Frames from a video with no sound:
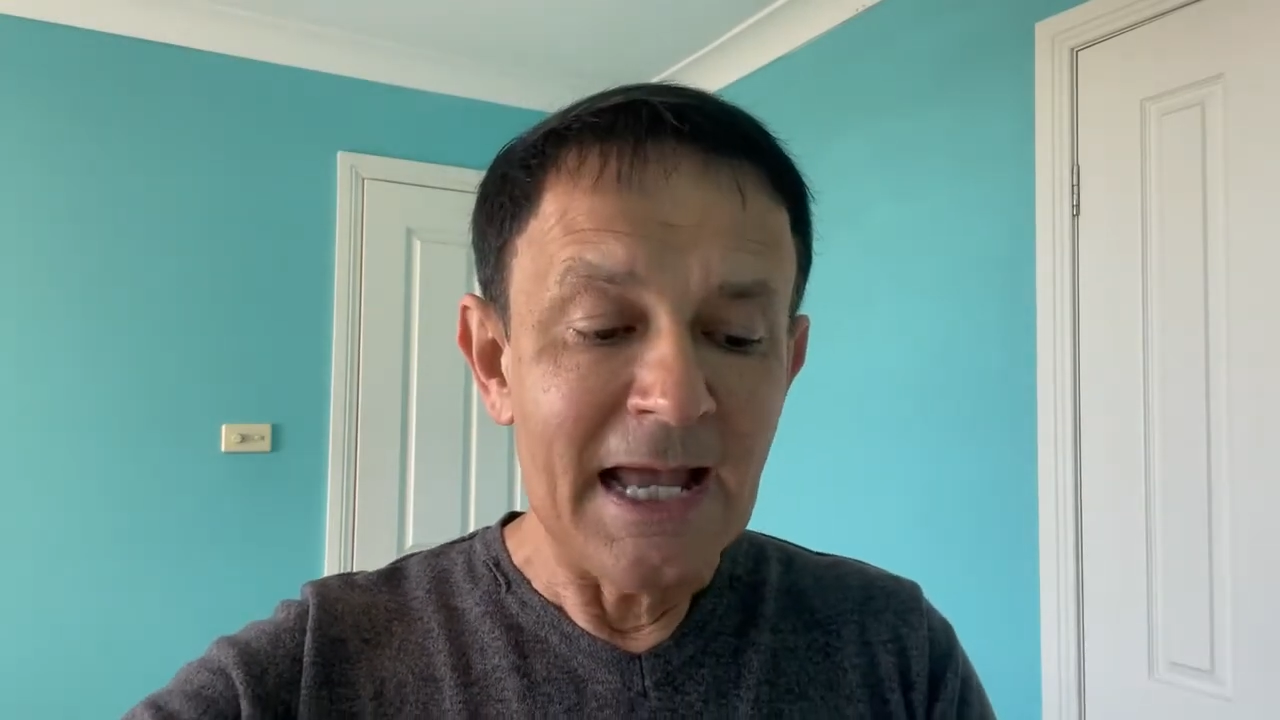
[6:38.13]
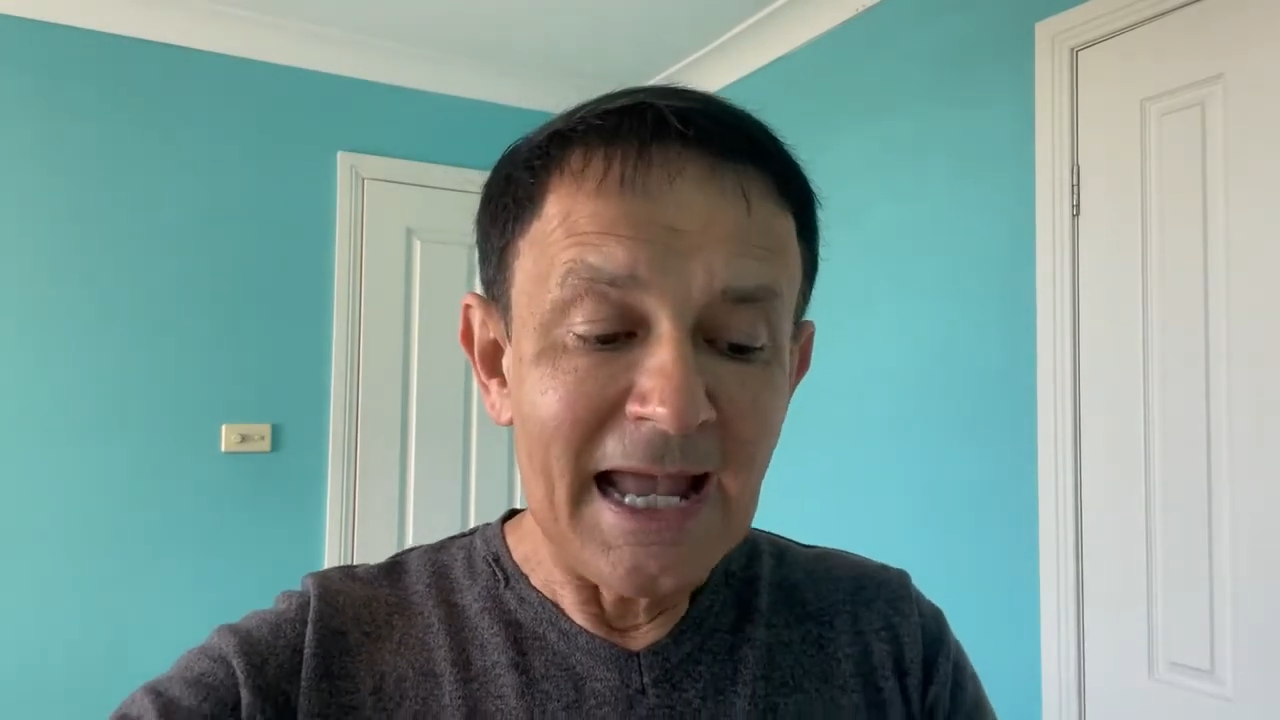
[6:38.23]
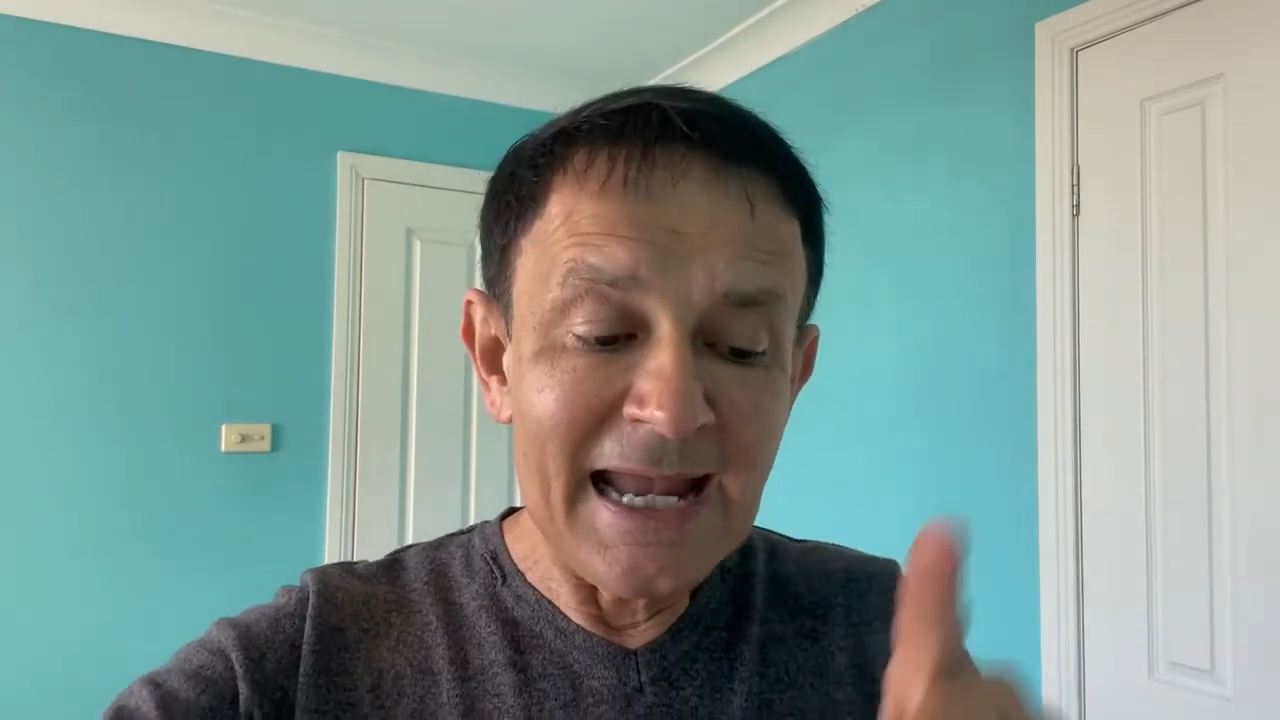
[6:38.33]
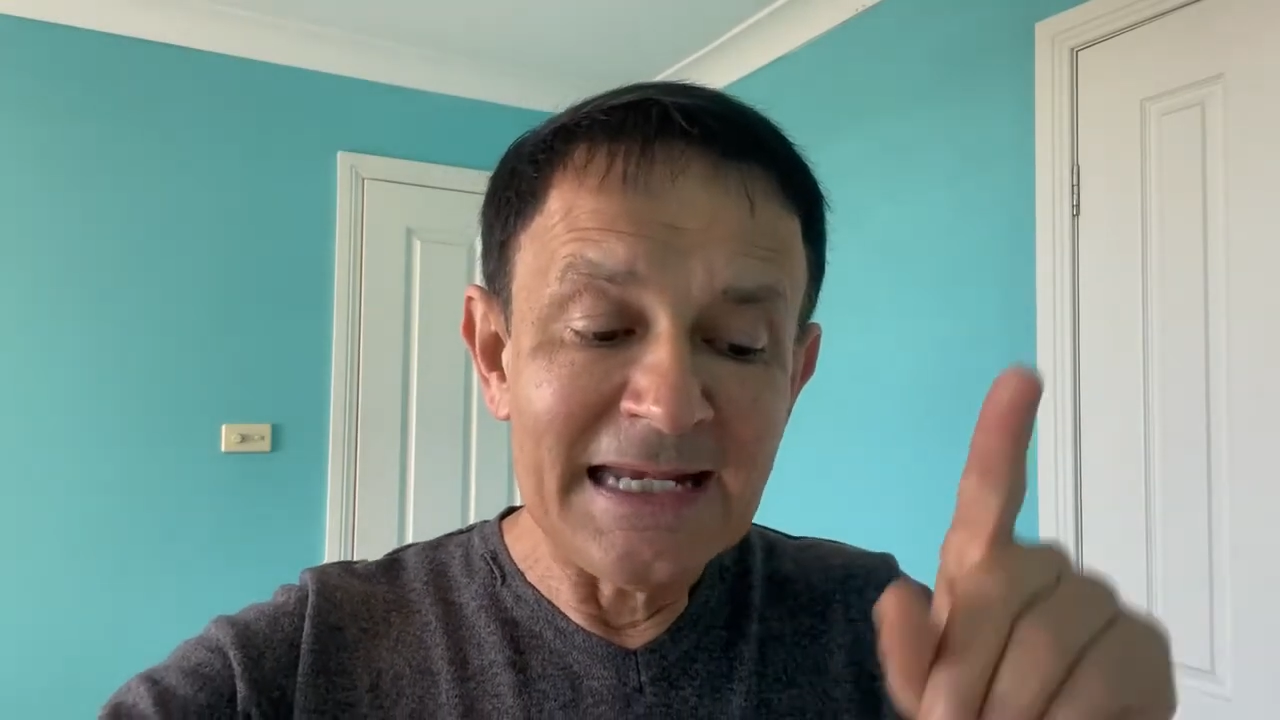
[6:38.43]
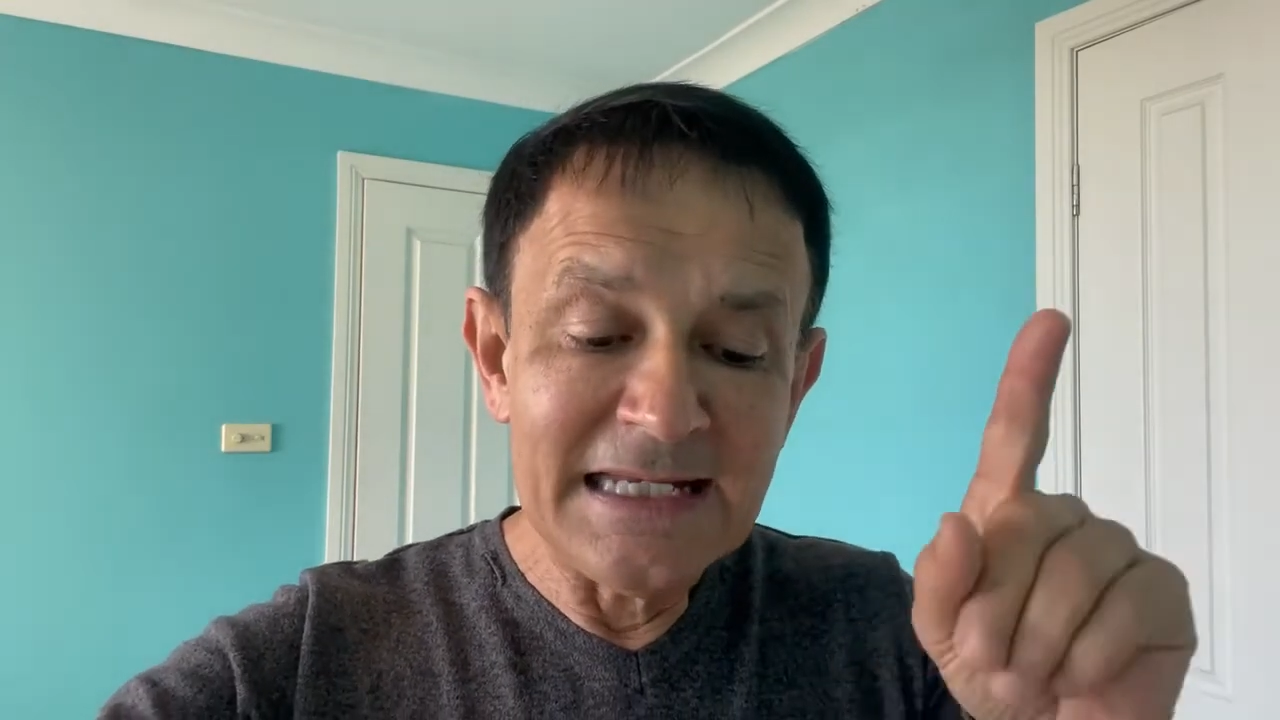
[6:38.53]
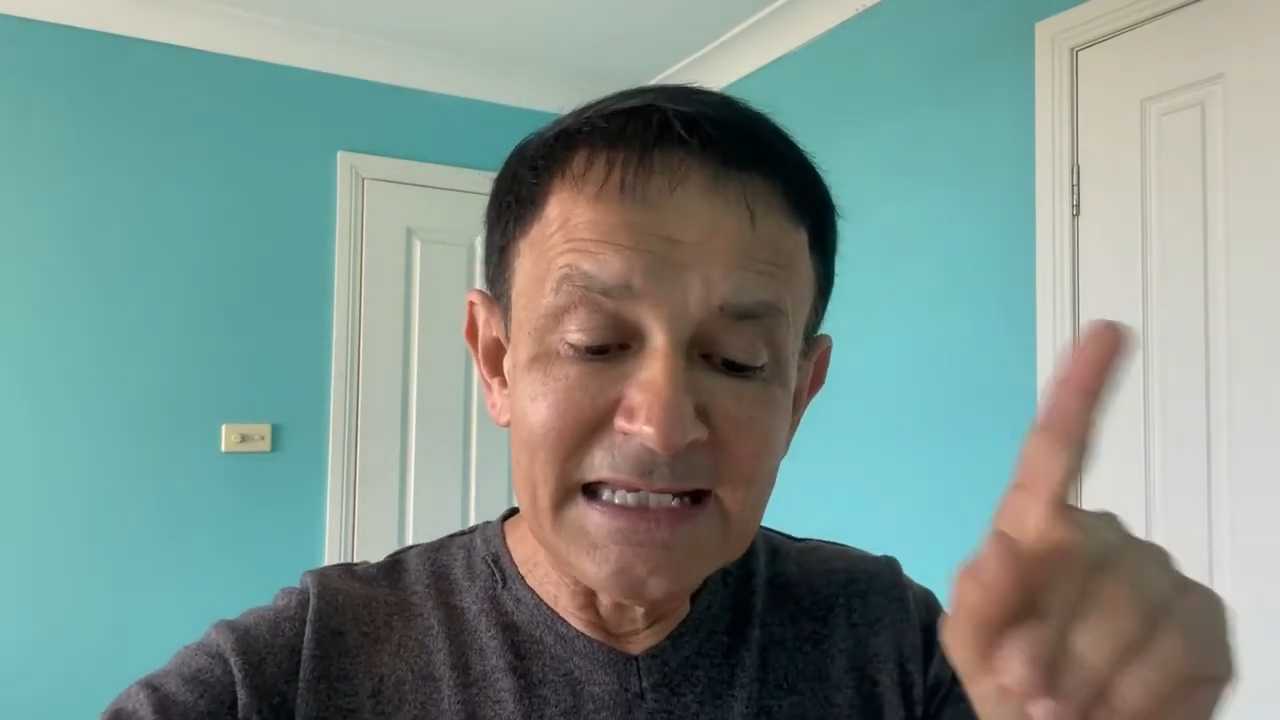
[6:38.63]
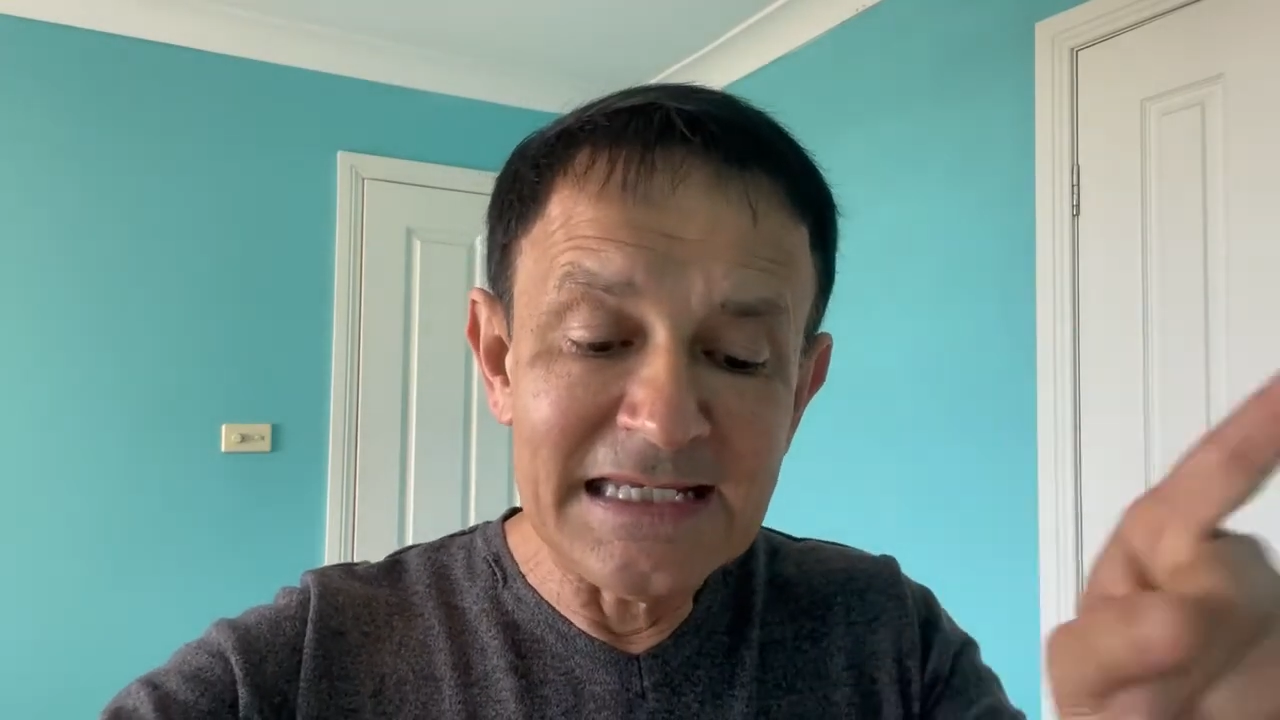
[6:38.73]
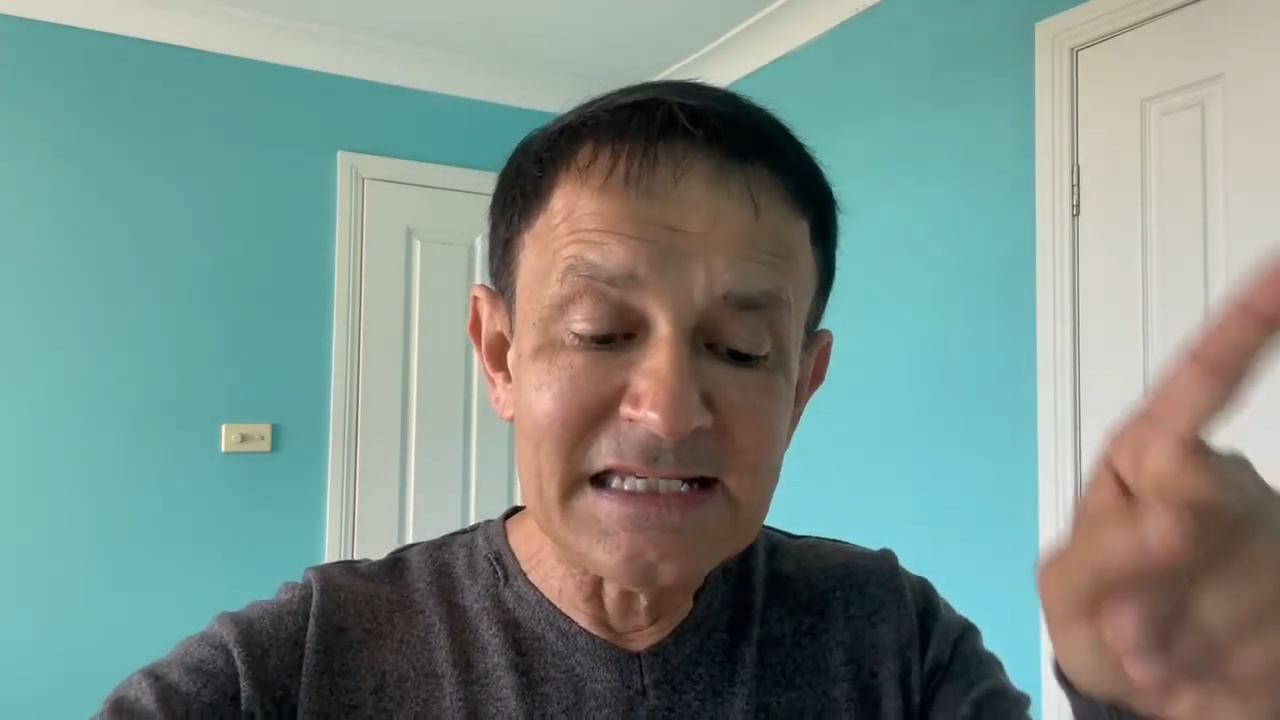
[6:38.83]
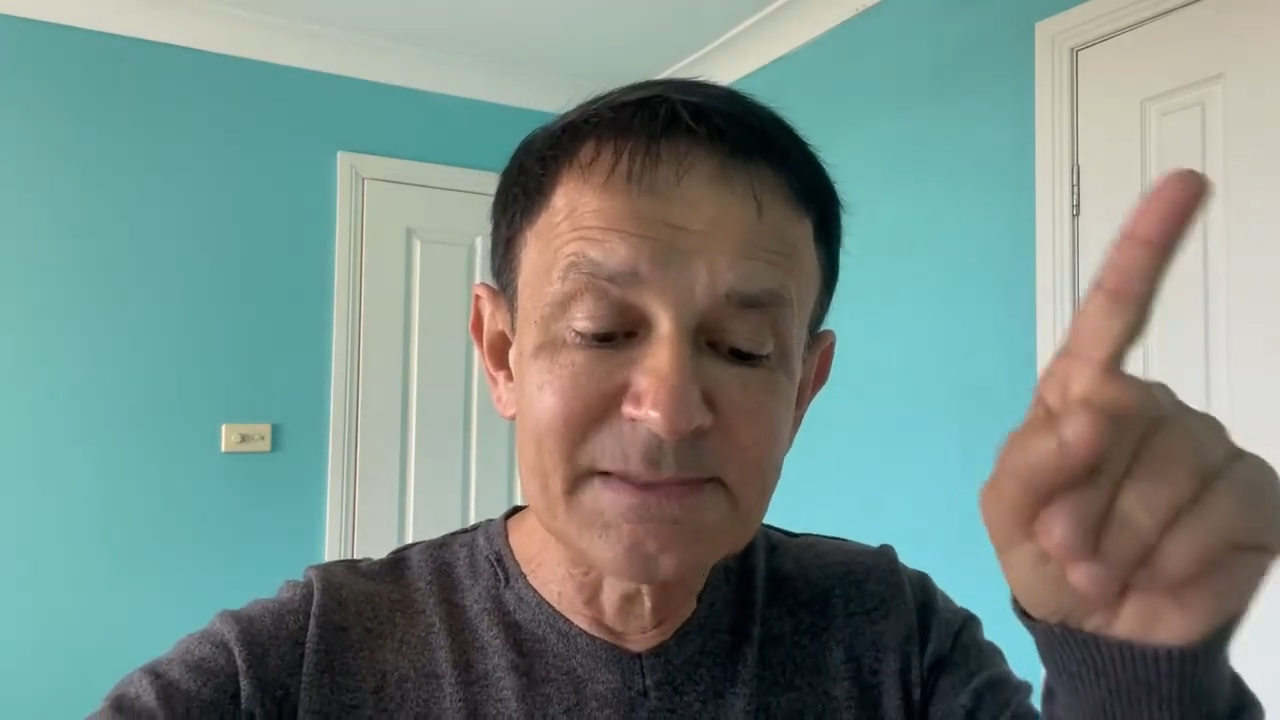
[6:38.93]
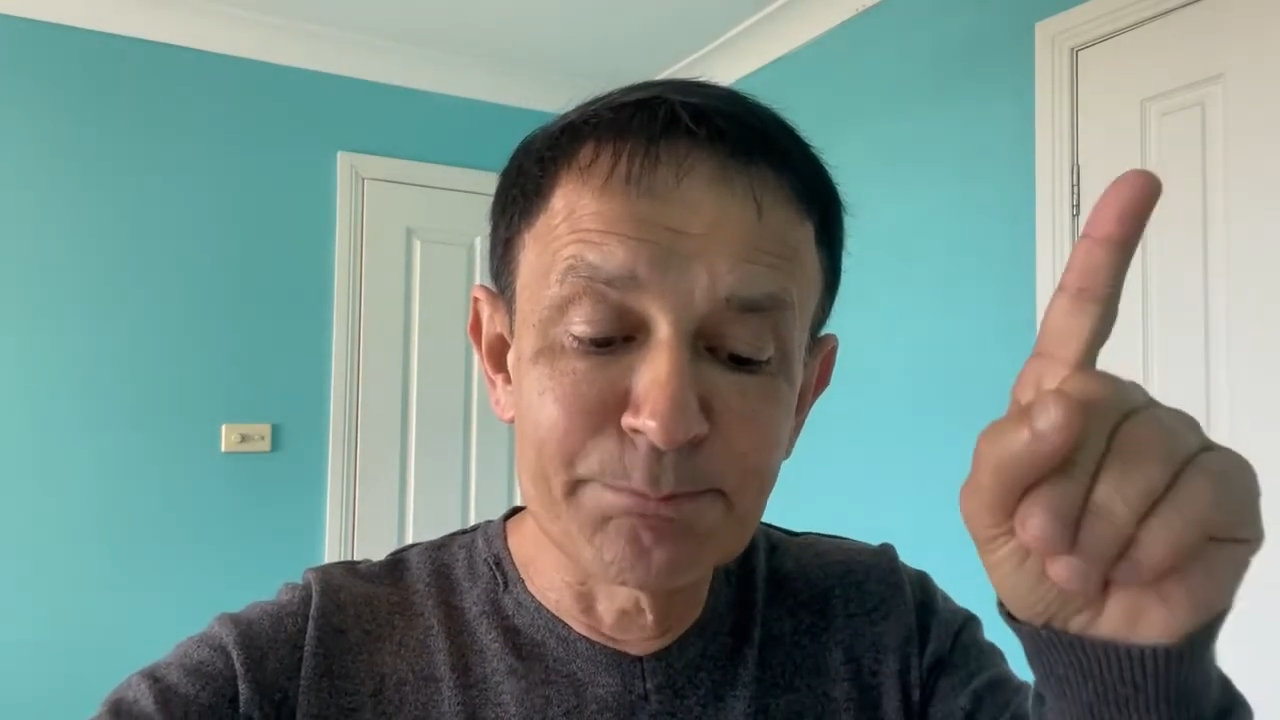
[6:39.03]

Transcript: and his